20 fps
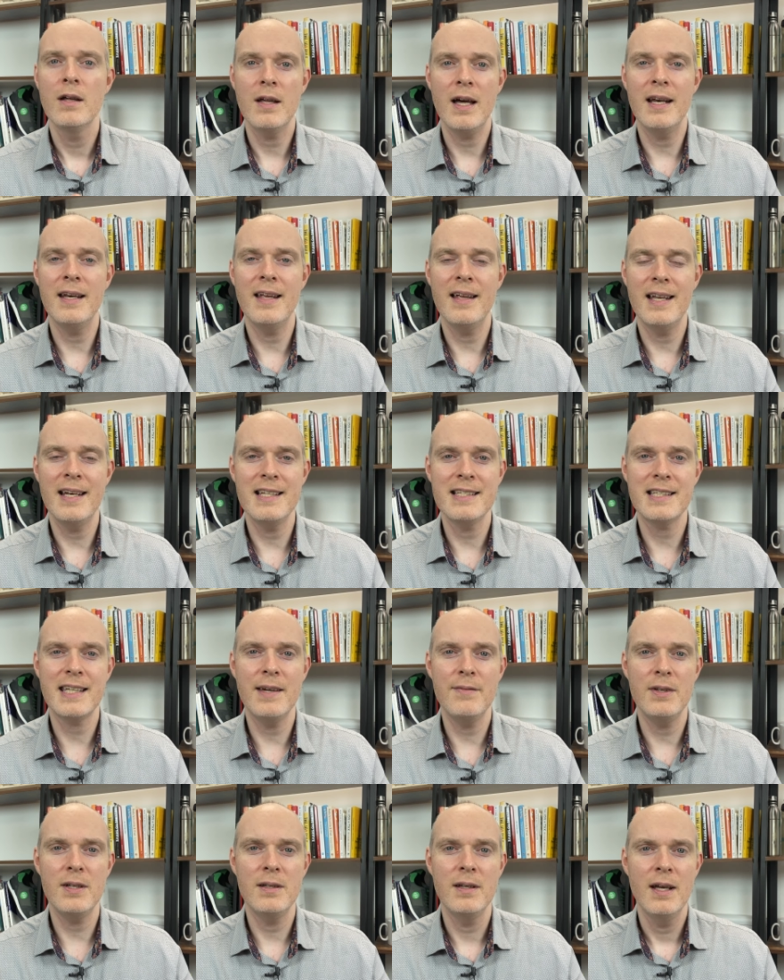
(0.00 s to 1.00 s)
And, and it's
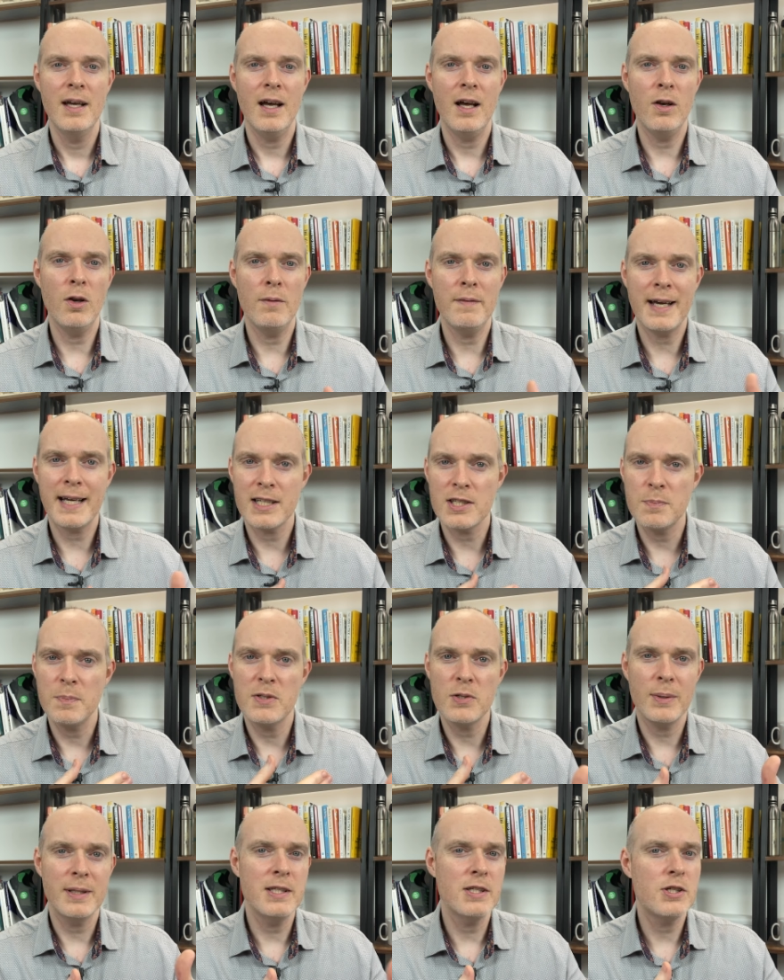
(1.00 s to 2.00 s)
given a lot of angst
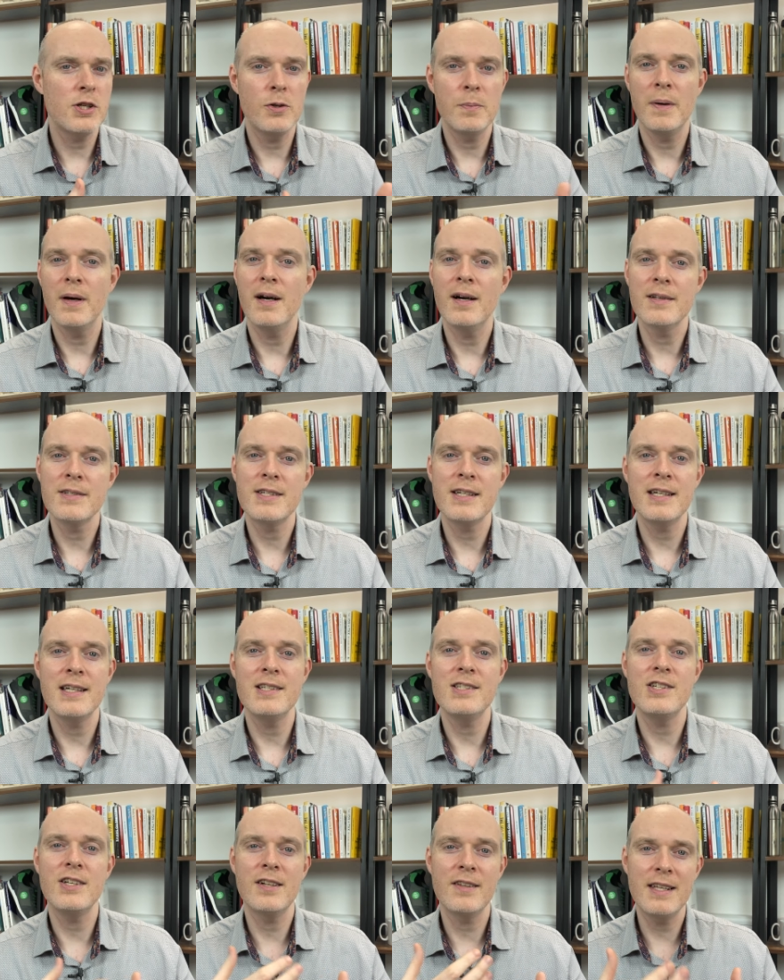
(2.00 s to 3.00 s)
between the two parties
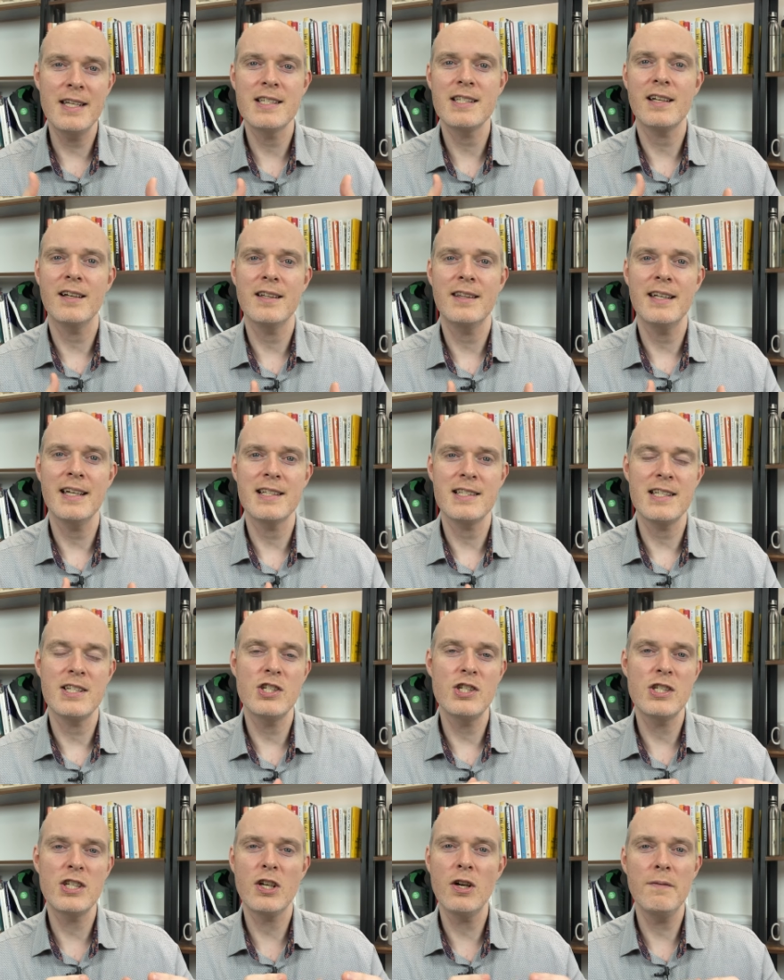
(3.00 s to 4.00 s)
you know, these kind of things. It's
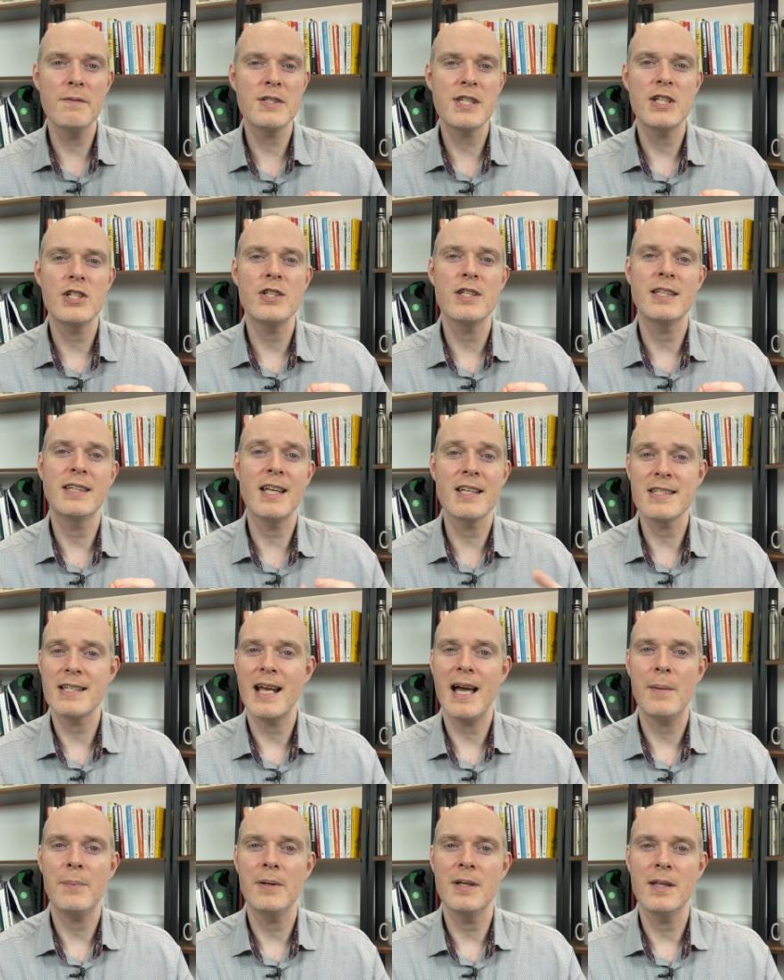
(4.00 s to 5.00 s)
just a conversation that doesn't
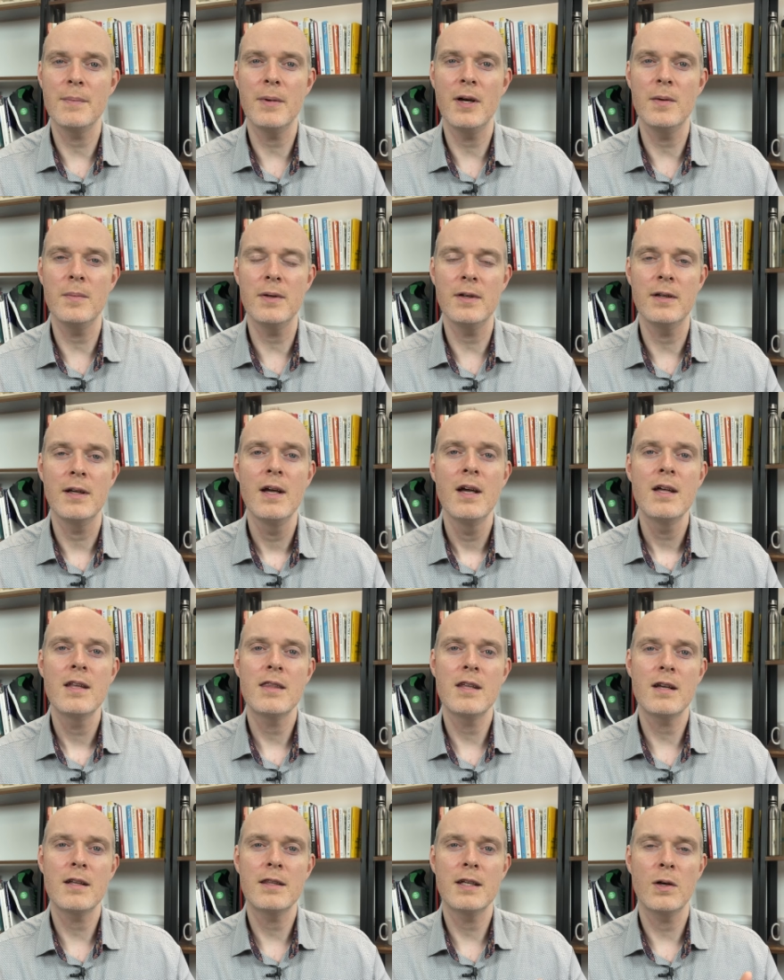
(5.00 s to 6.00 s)
happen at the moment
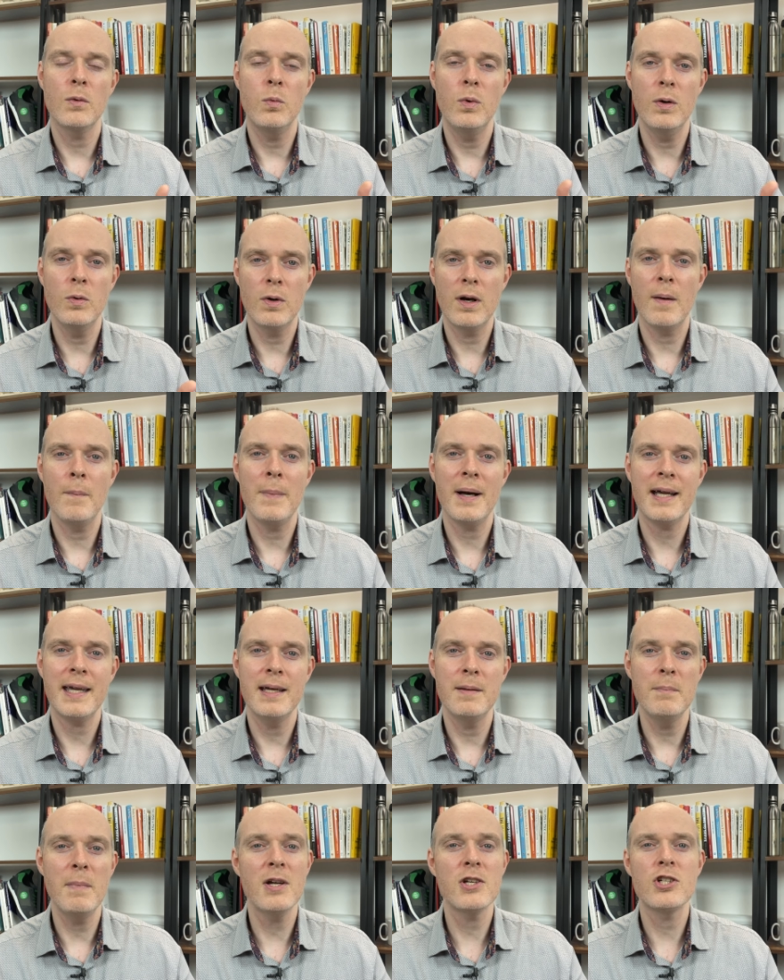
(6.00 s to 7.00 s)
that I think will come back
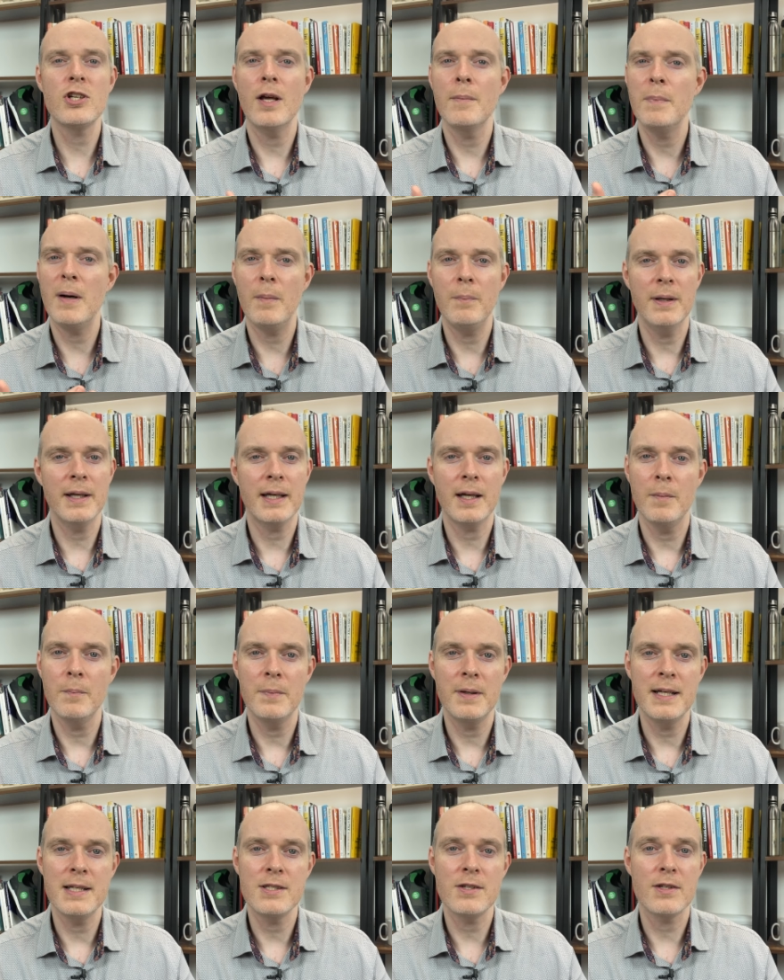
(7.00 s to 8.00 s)
in, much like public
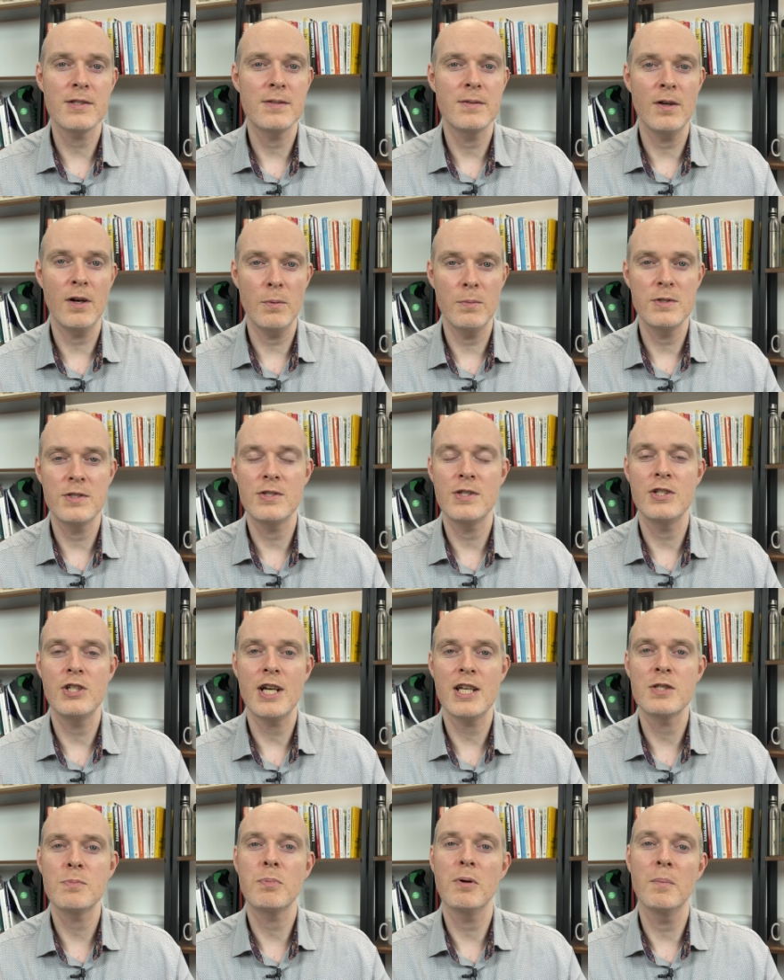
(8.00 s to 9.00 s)
companies, I, I would
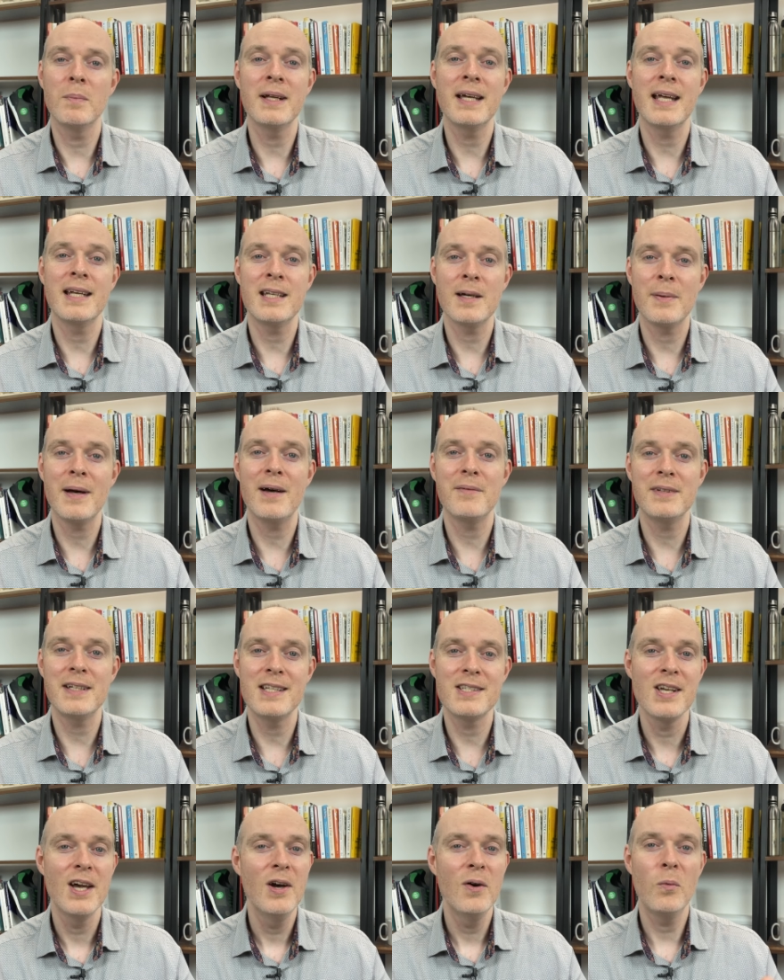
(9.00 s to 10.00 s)
suggest probably end up having
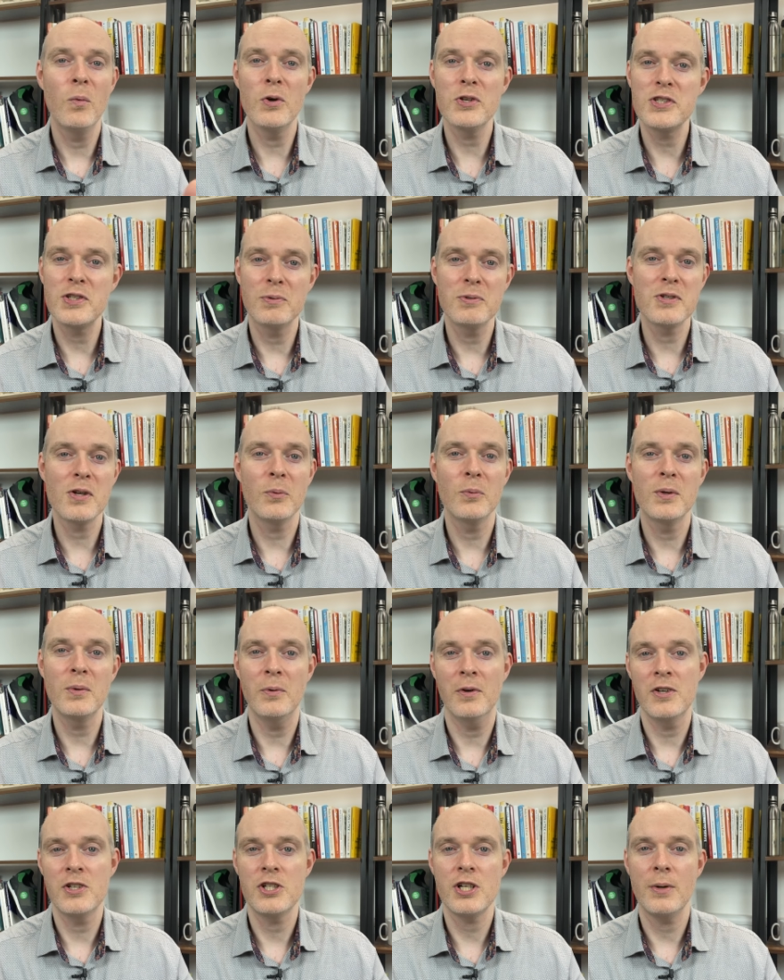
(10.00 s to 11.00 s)
is what's the result we
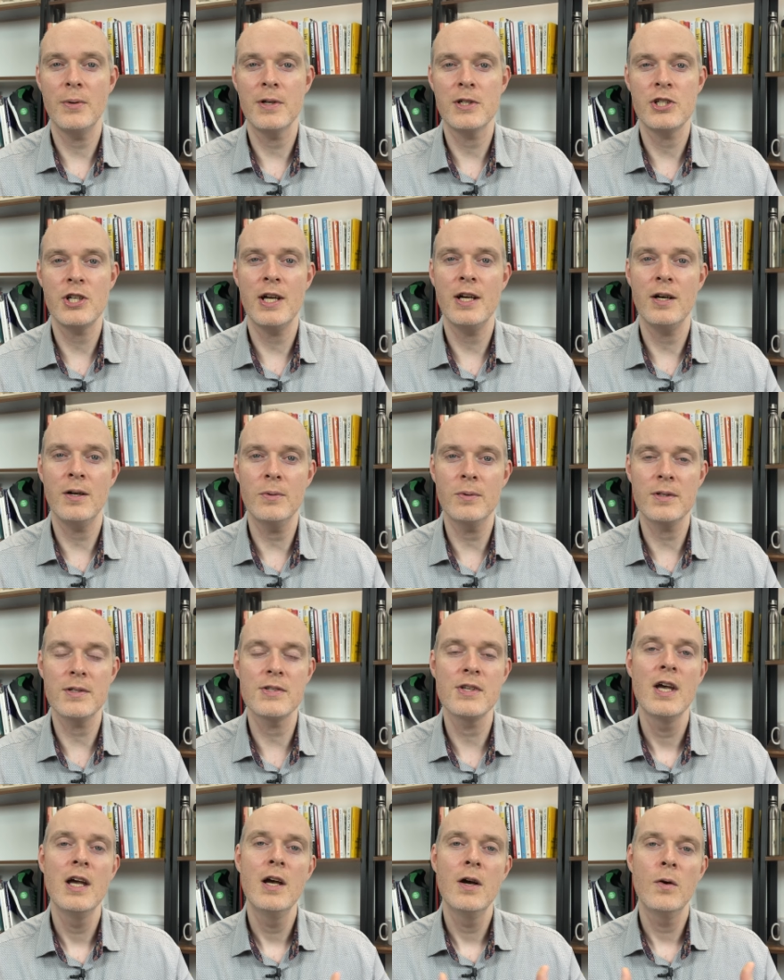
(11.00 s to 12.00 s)
want to show our shareholders?